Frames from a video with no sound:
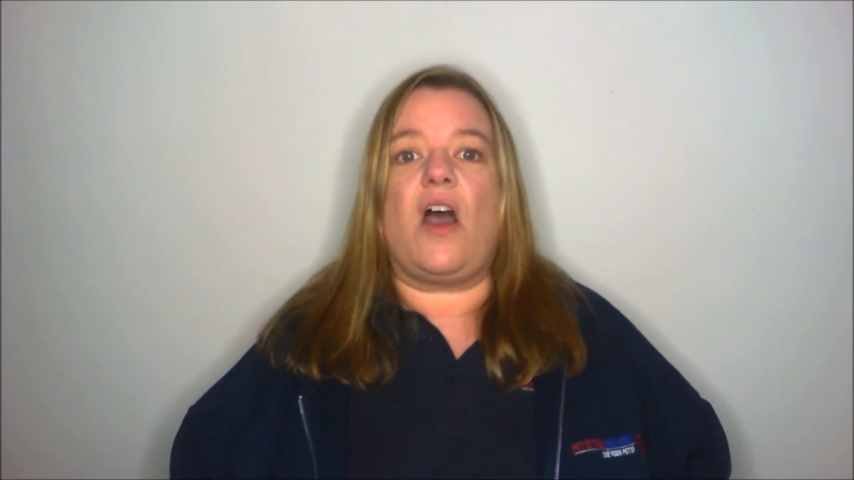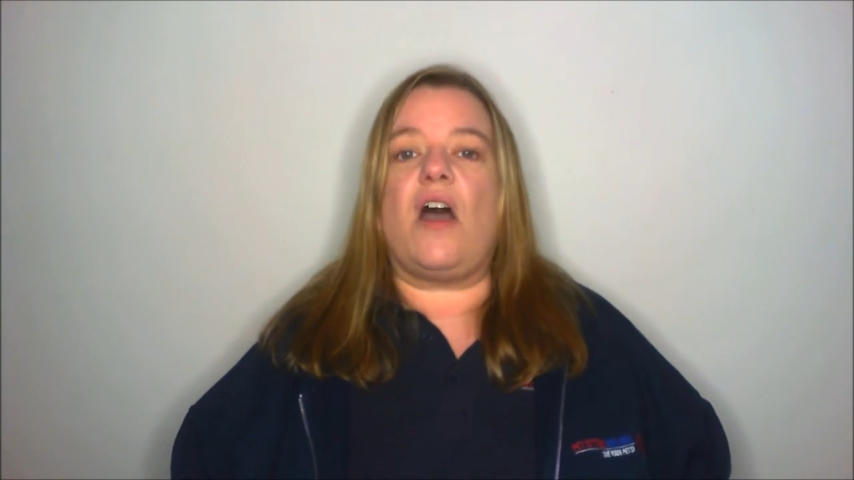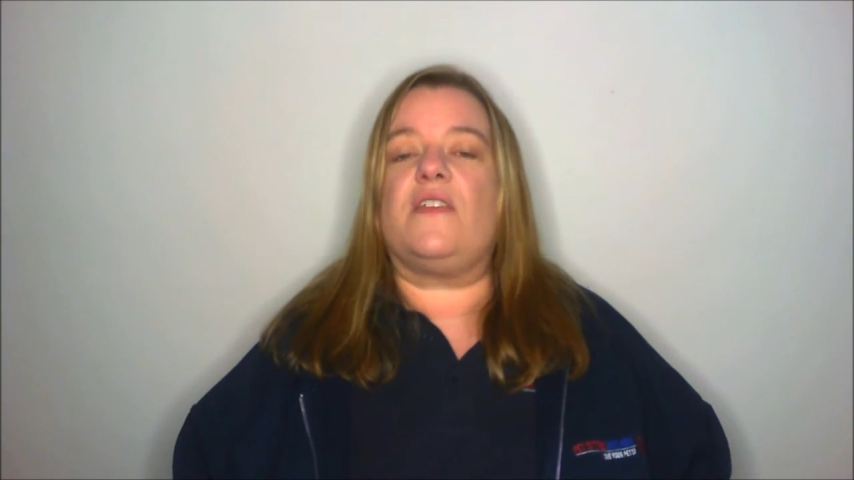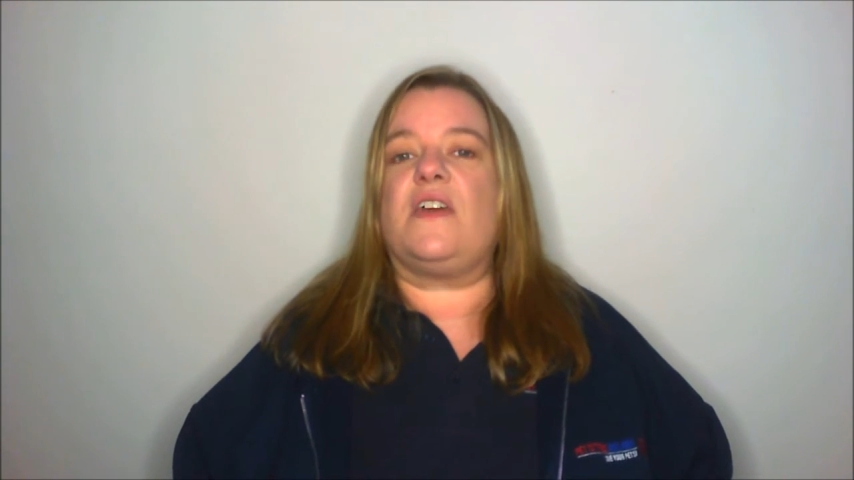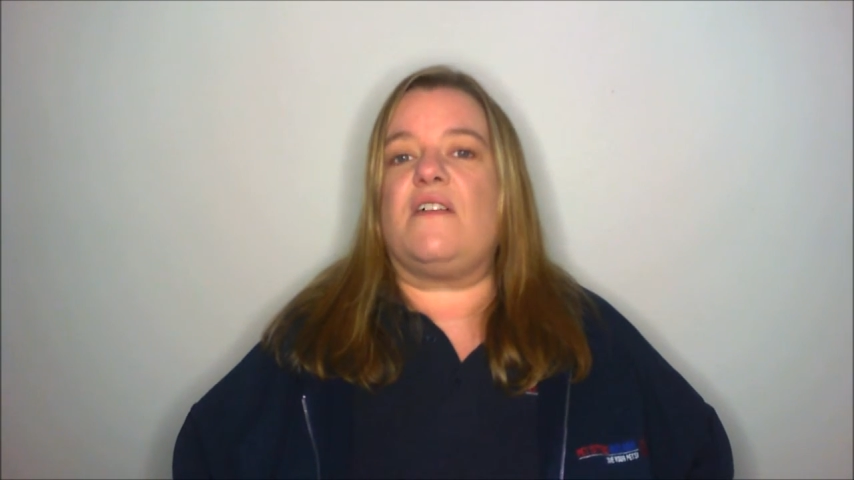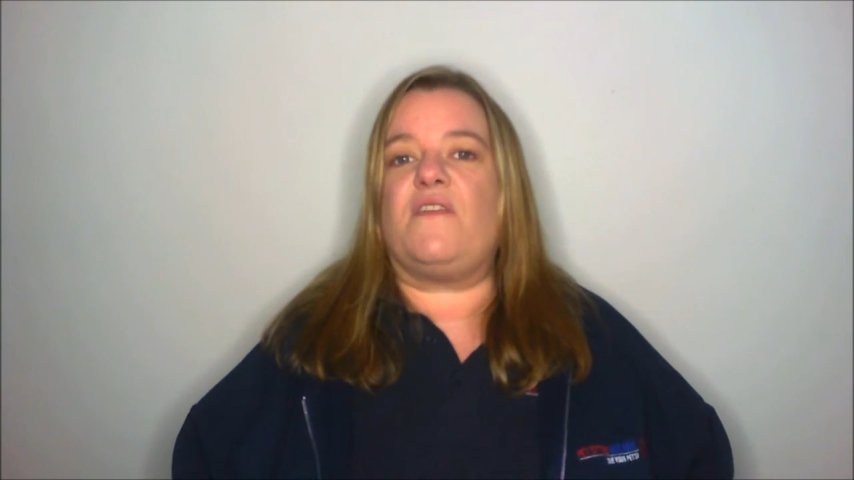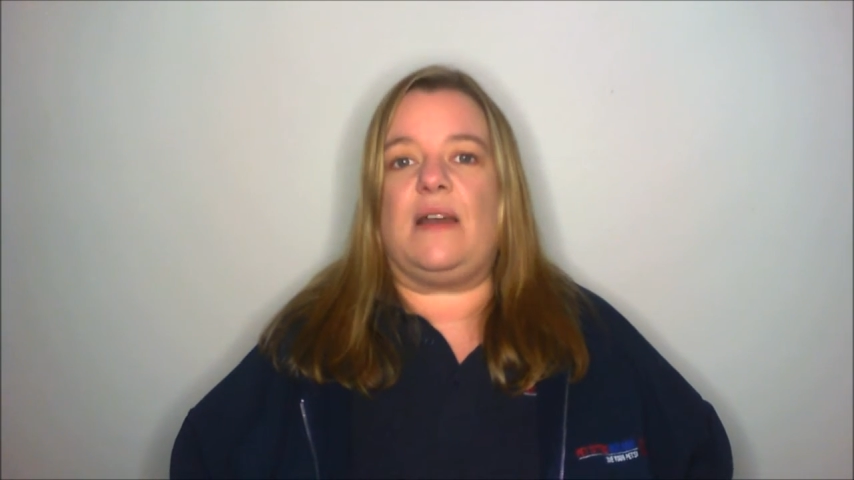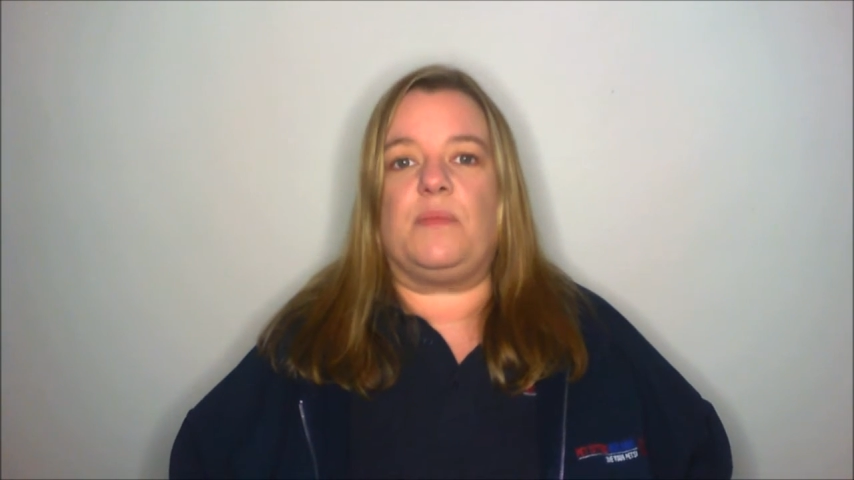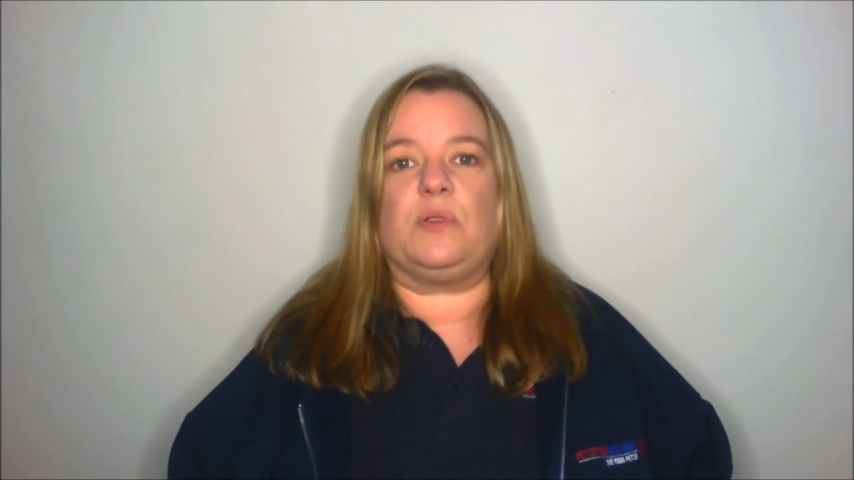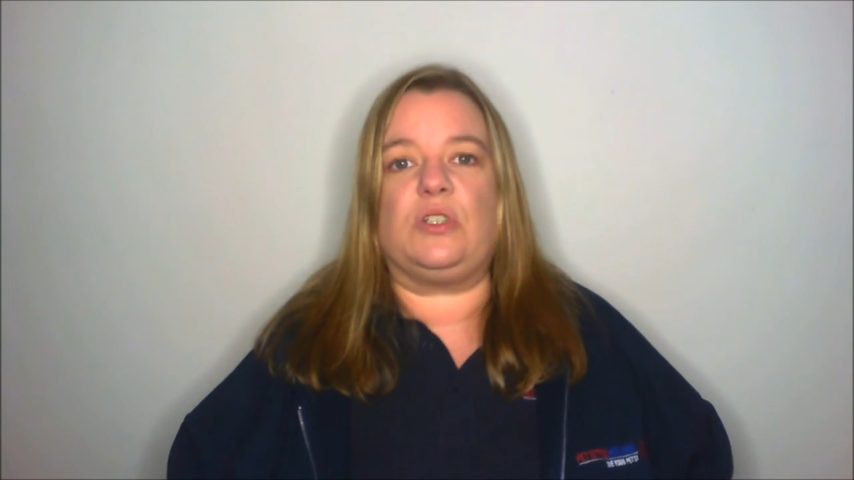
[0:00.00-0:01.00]
Are they
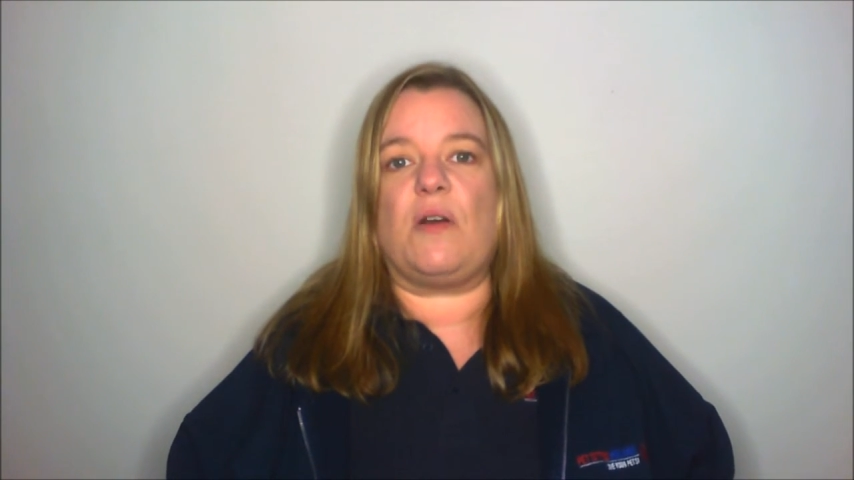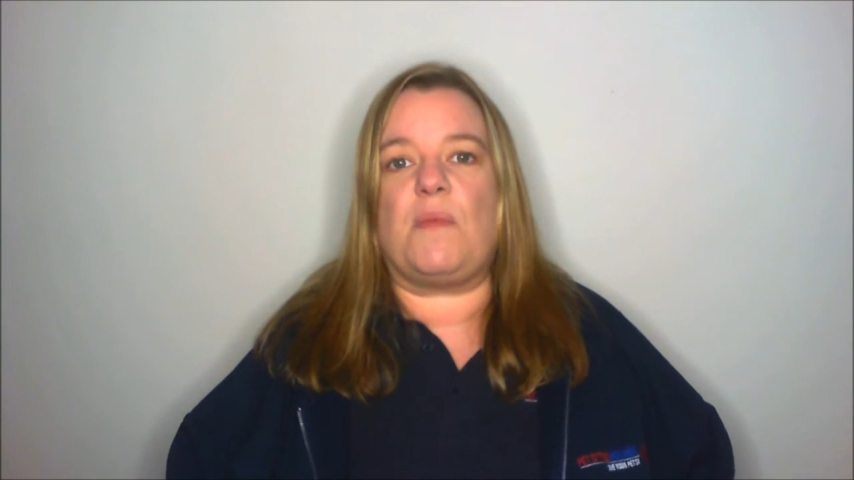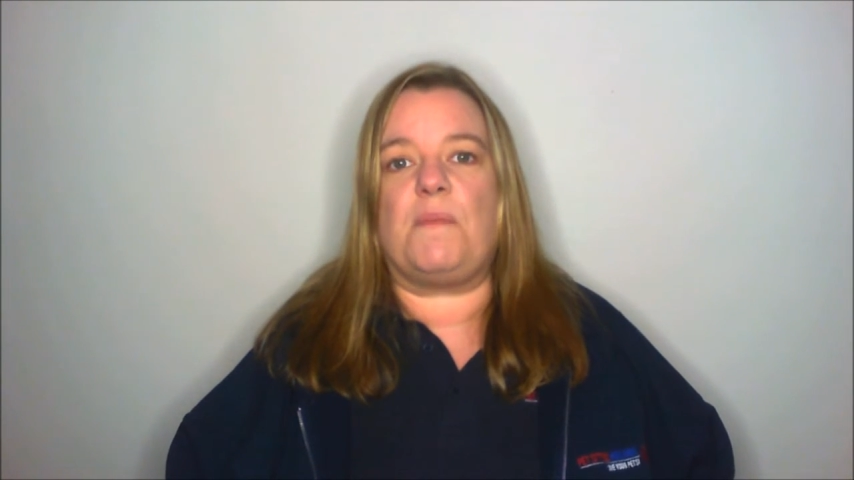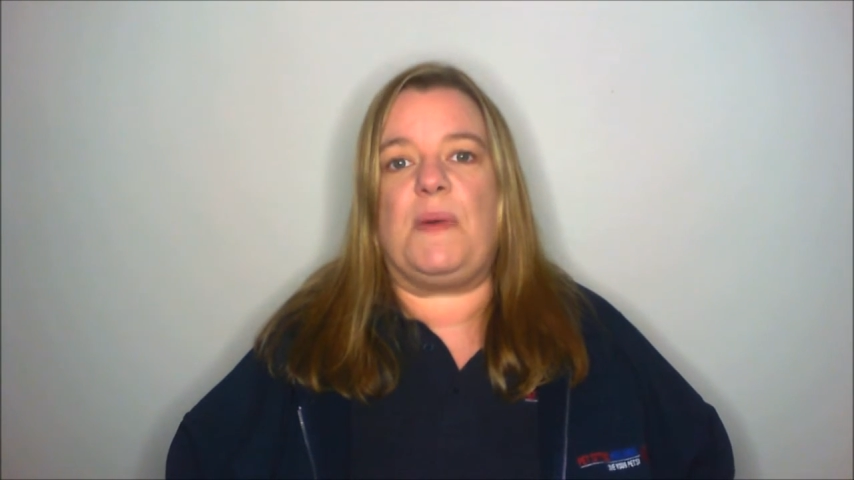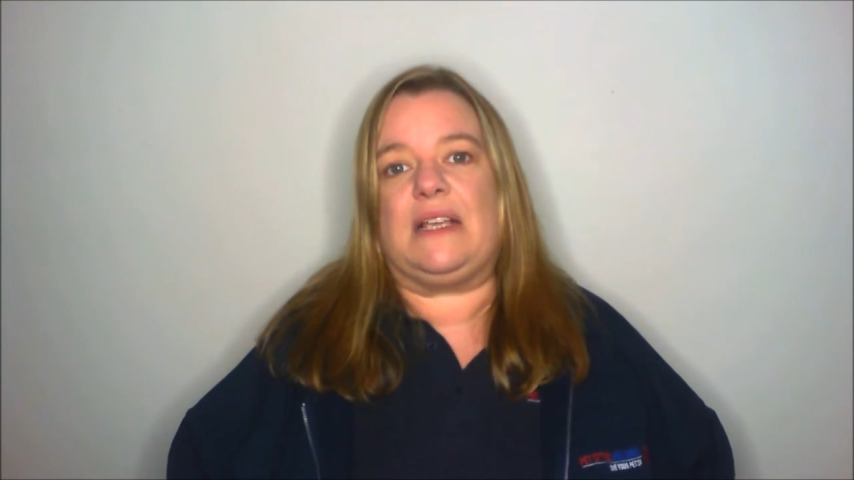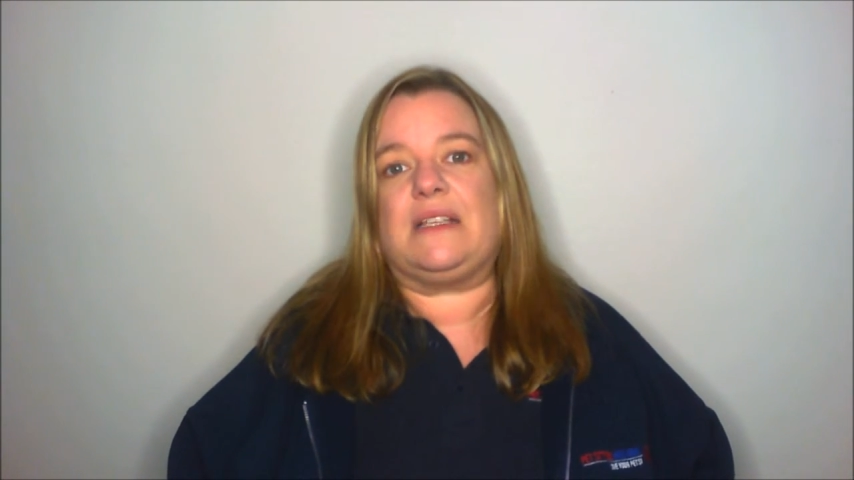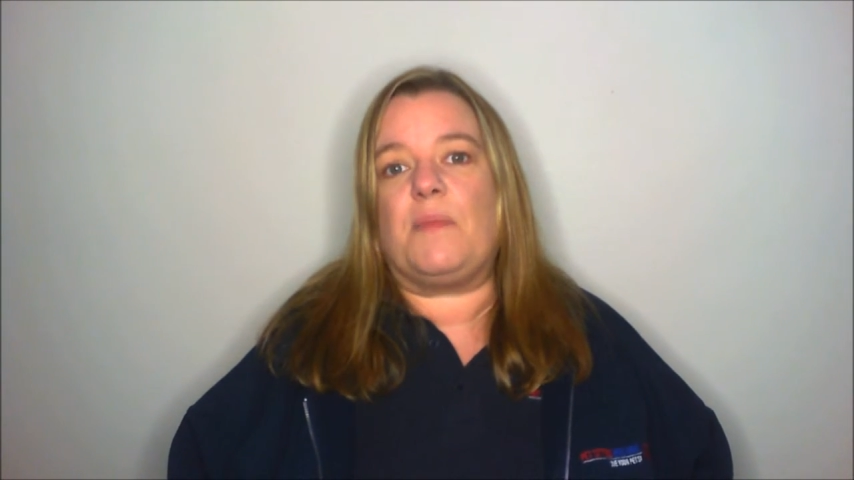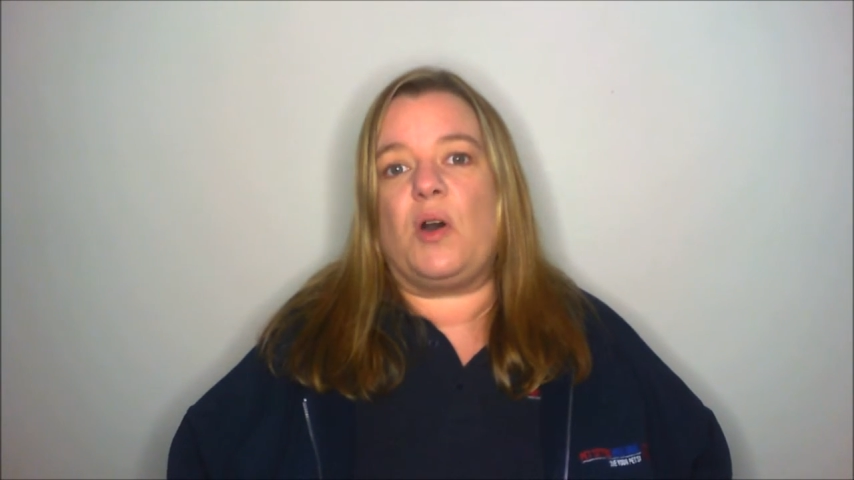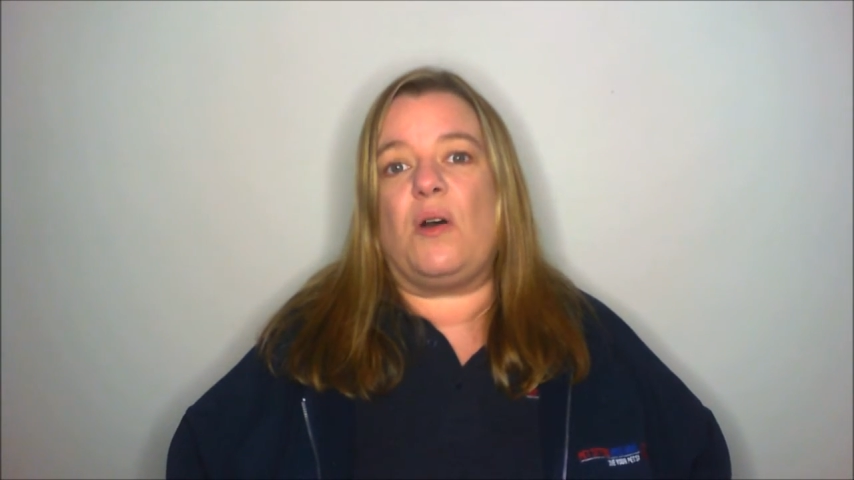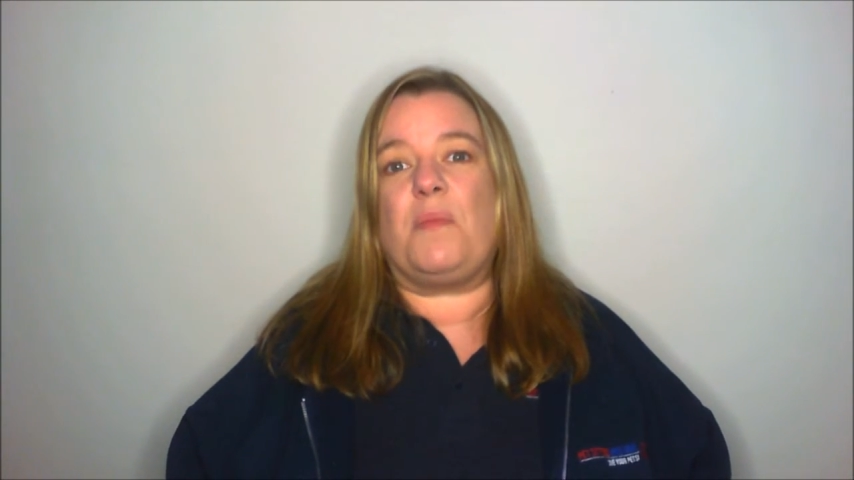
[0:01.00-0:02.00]
available to come and pick them
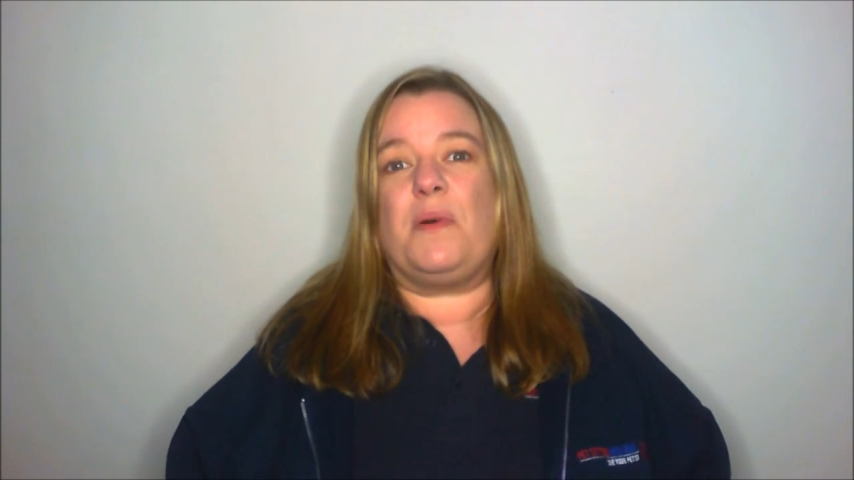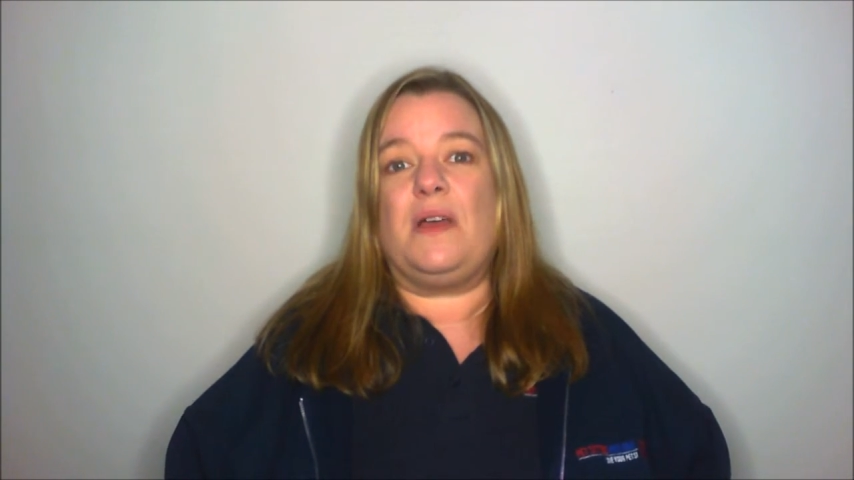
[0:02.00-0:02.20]
up?